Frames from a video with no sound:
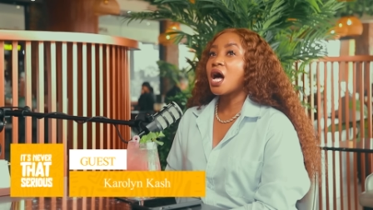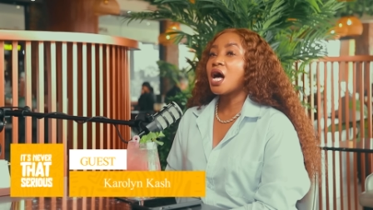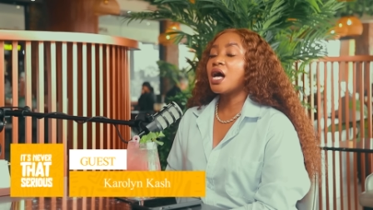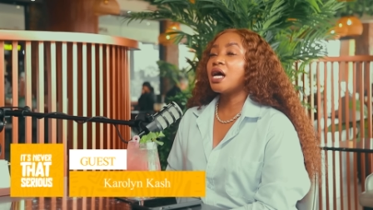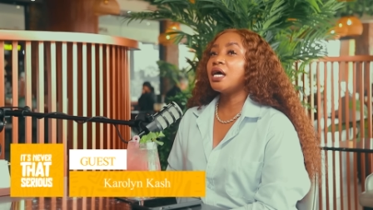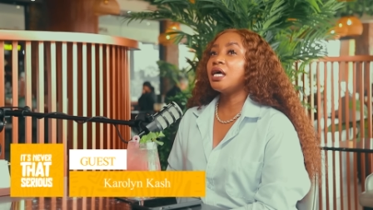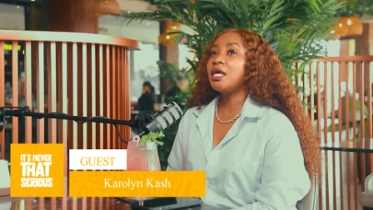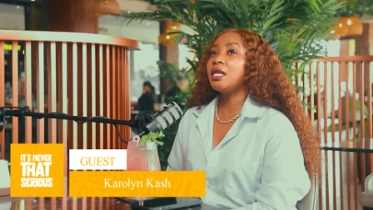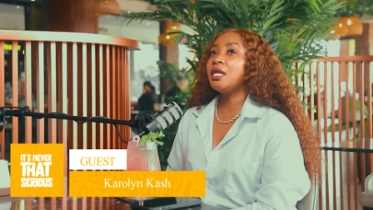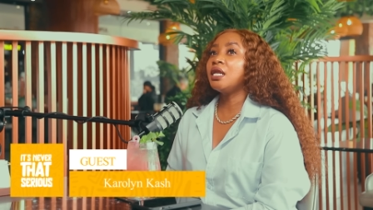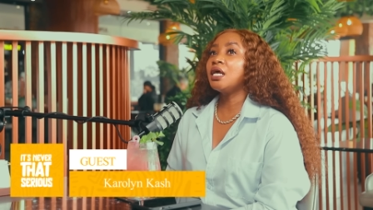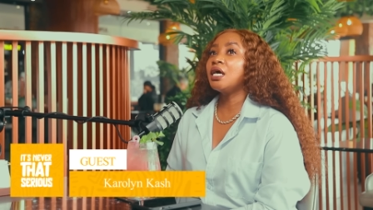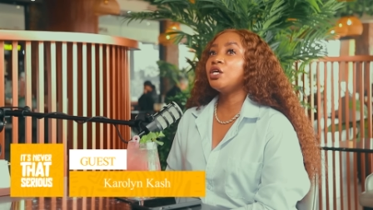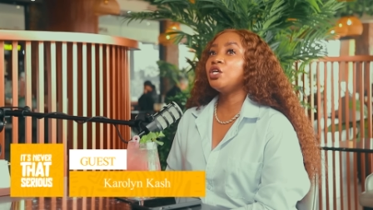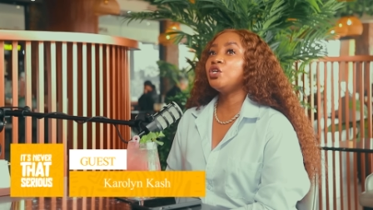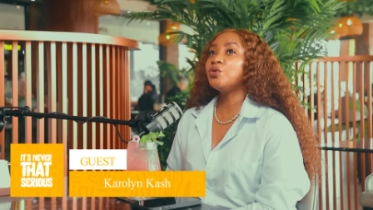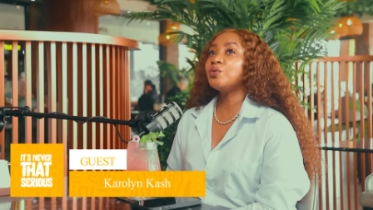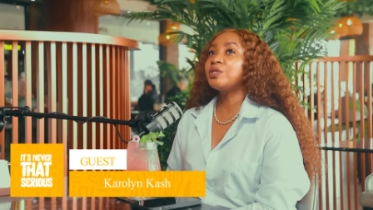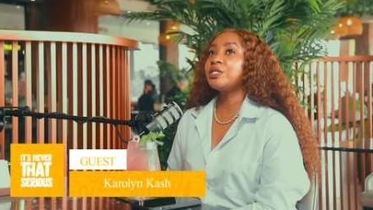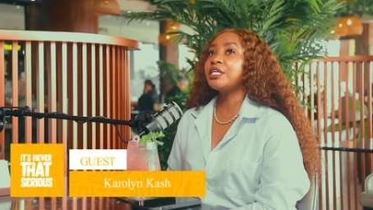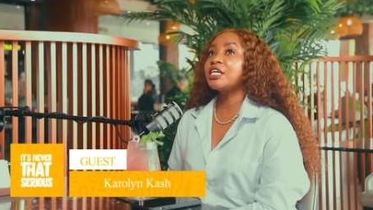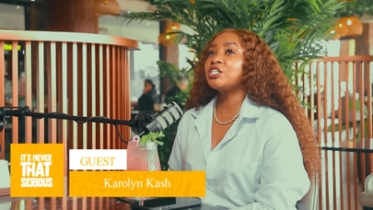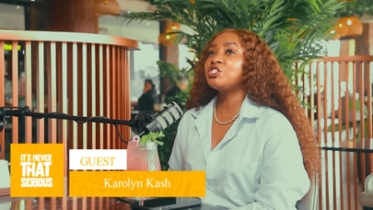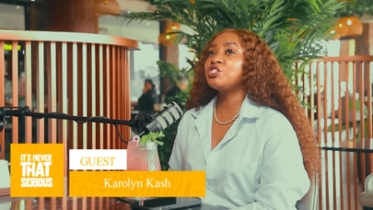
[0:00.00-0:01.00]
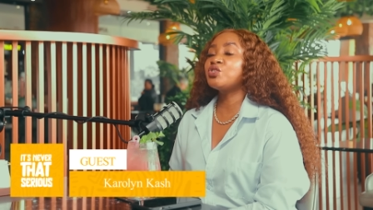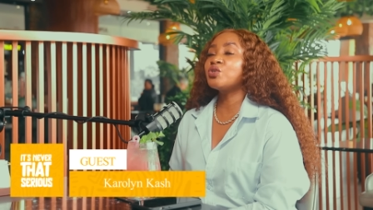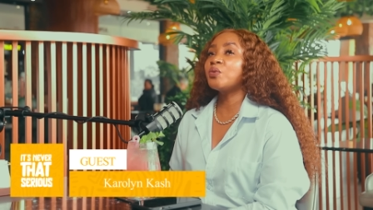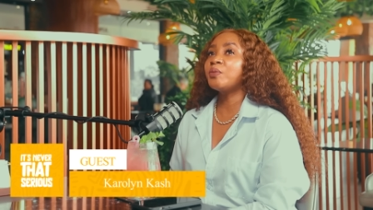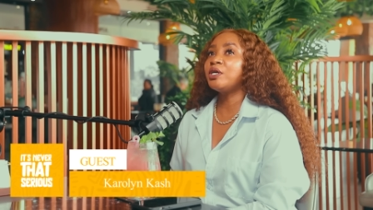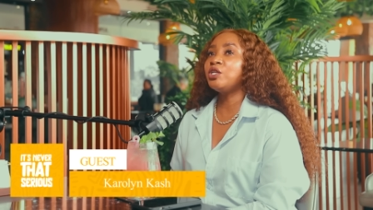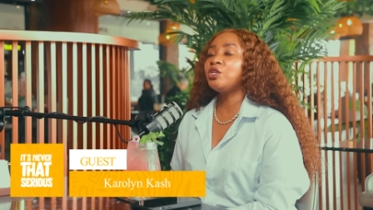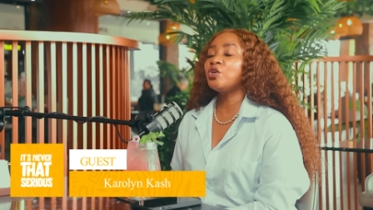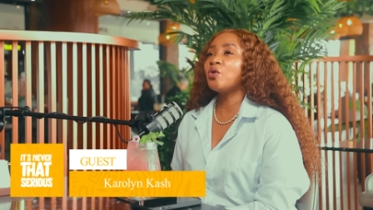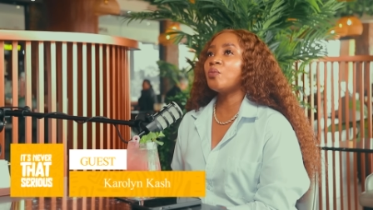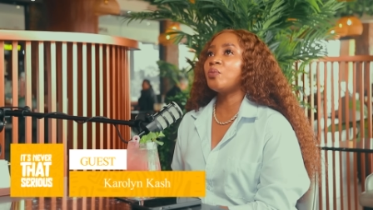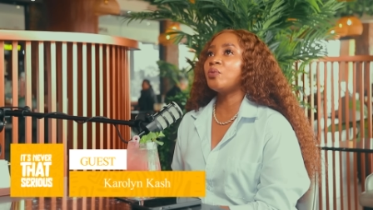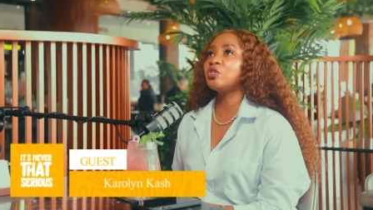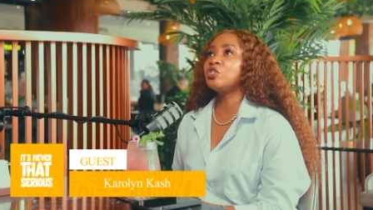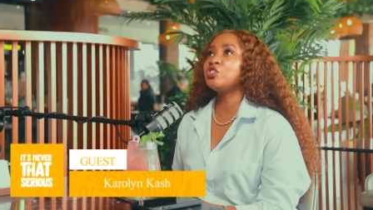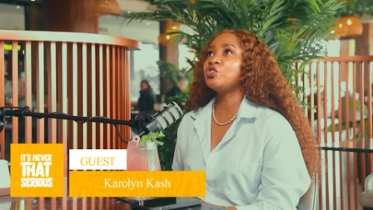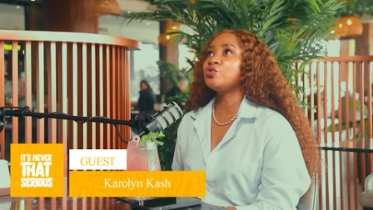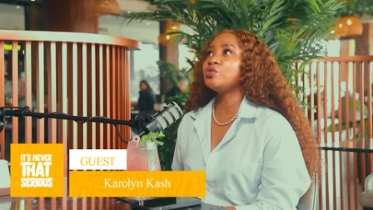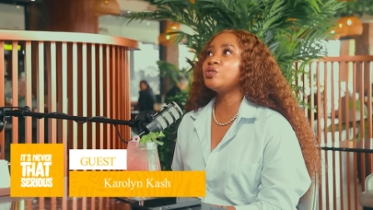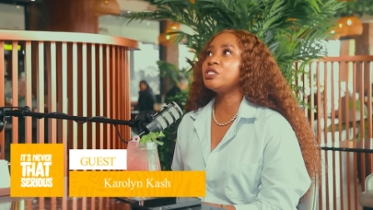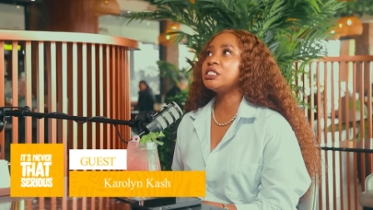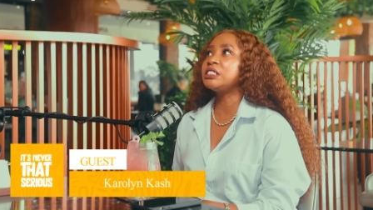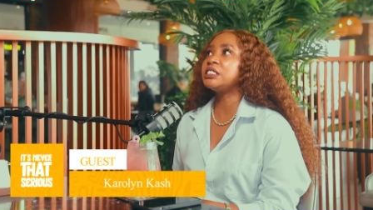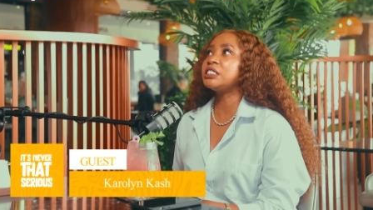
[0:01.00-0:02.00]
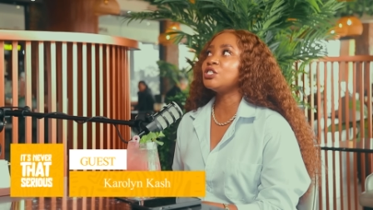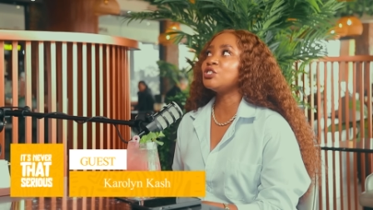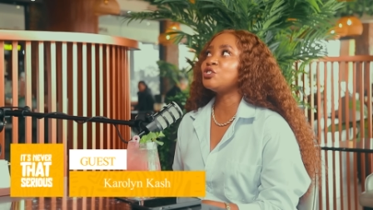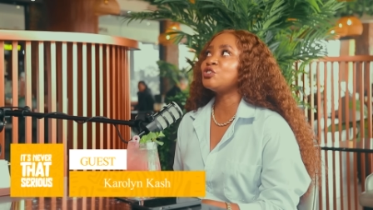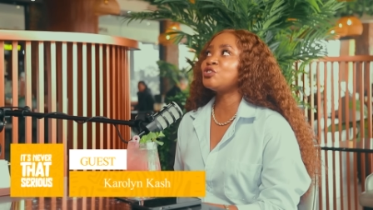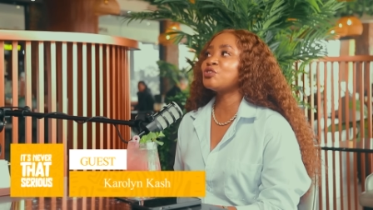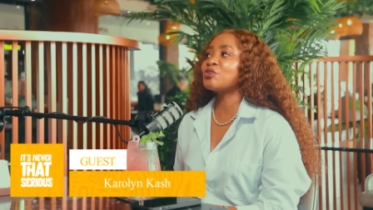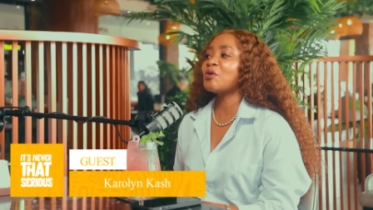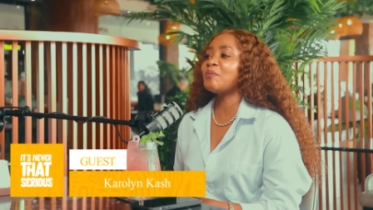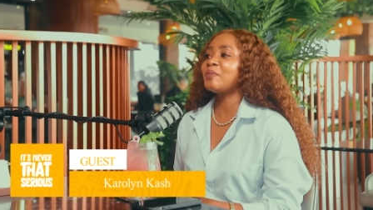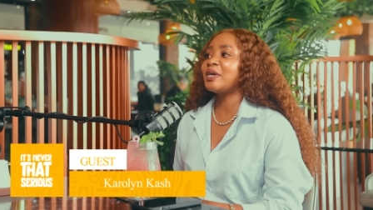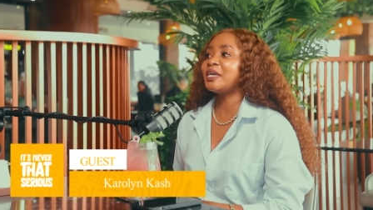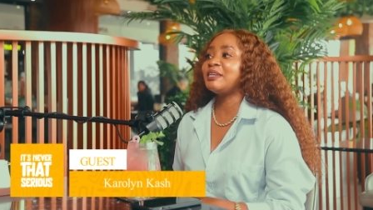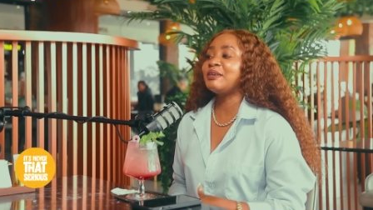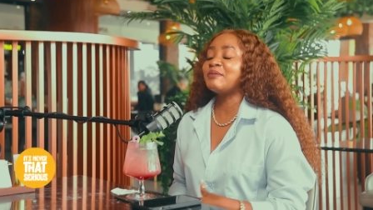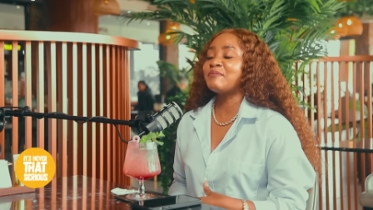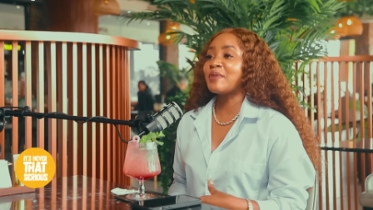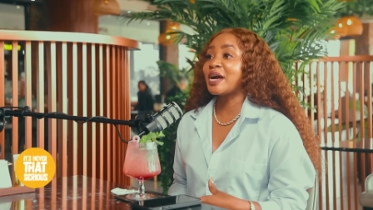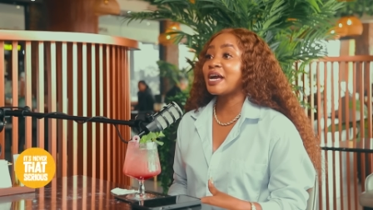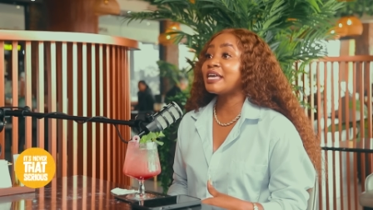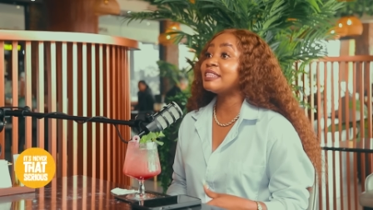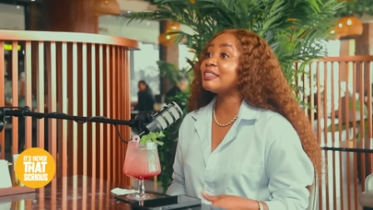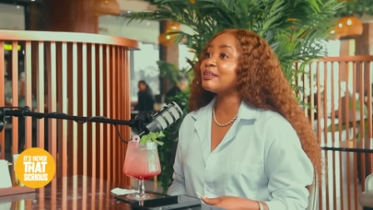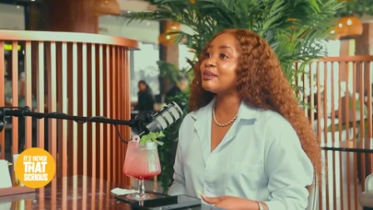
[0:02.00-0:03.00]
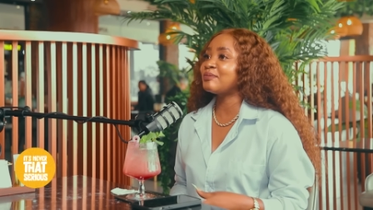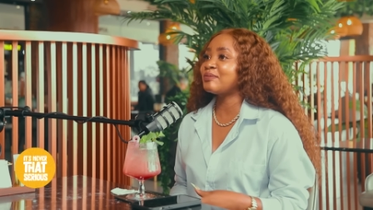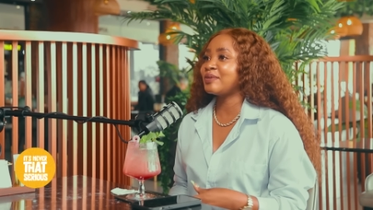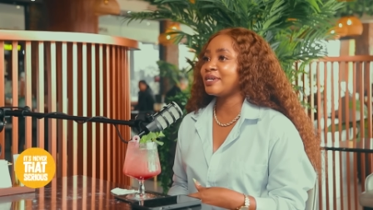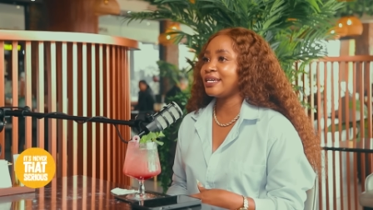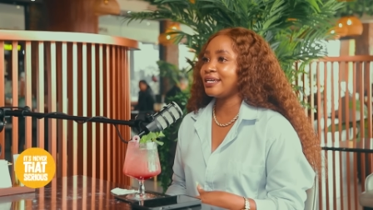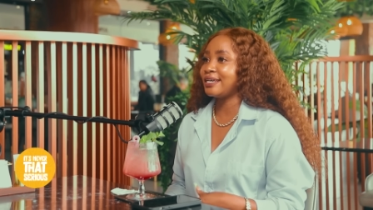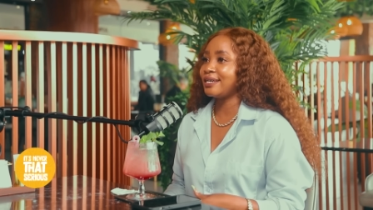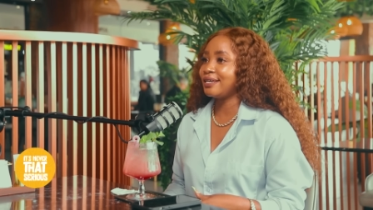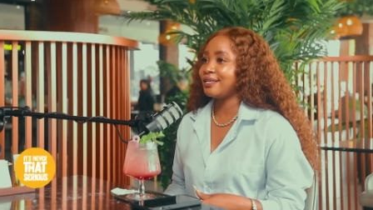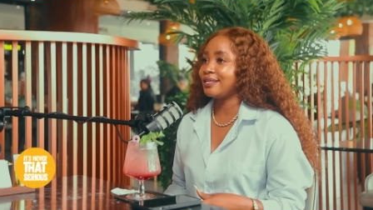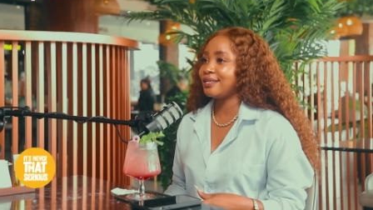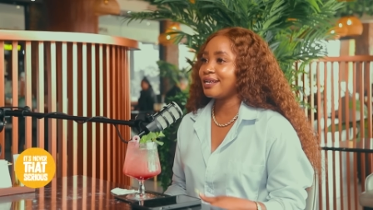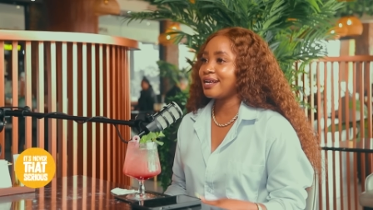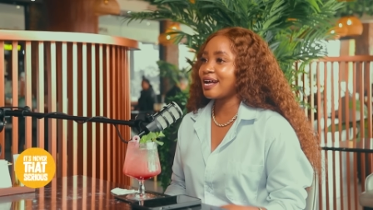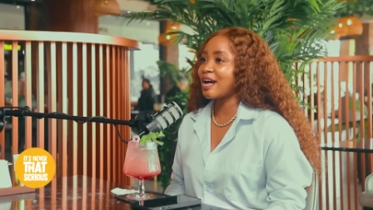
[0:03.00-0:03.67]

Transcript: And you will get so many opportunities, so many, by the way,